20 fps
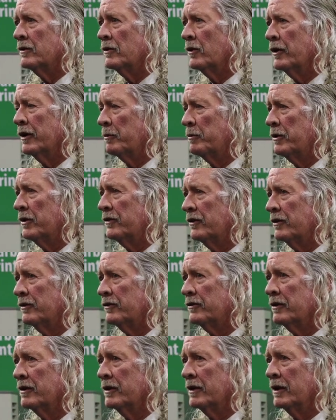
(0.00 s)
or in a
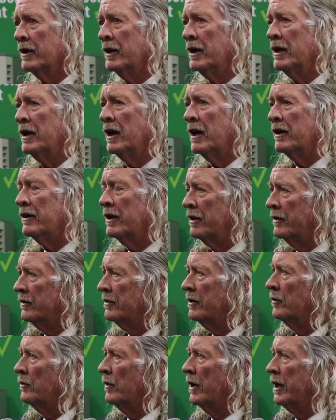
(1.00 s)
position that
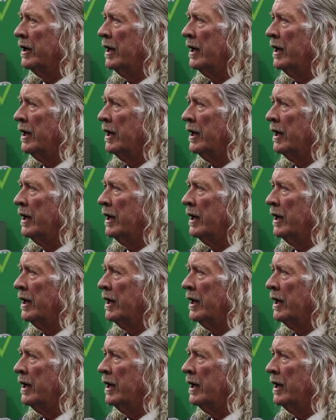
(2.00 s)
it's in right